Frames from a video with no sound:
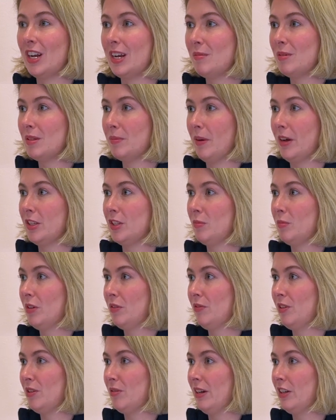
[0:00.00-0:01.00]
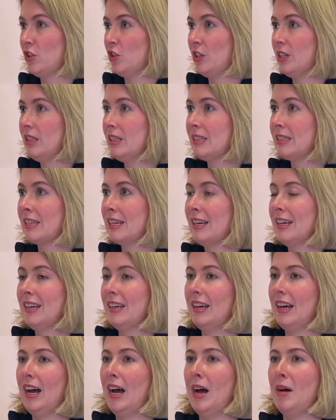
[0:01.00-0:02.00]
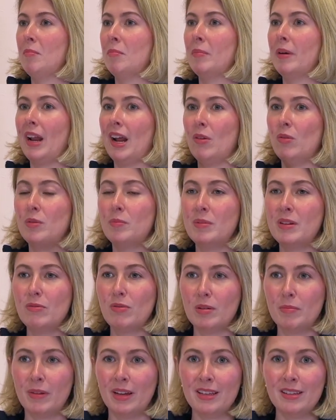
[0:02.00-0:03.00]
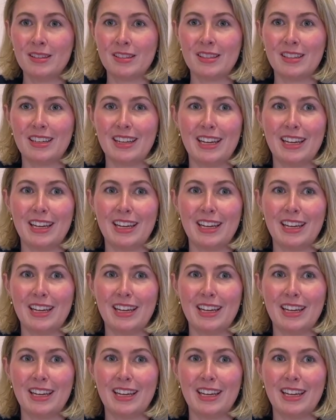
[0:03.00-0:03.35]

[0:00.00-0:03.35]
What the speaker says: as possible for questions, but I would be remiss